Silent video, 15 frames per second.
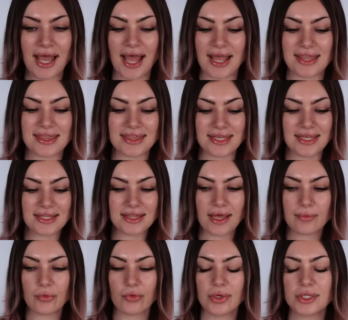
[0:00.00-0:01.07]
I think that
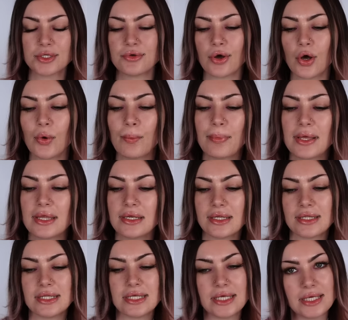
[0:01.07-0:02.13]
I'm going to open
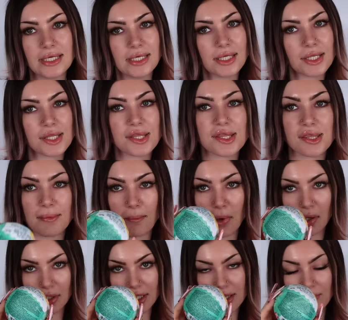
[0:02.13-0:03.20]
the
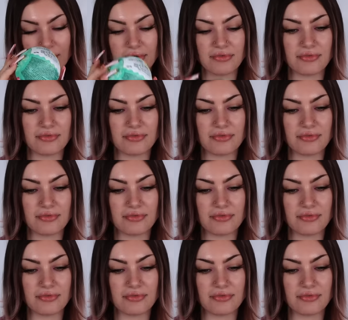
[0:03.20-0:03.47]
smallest one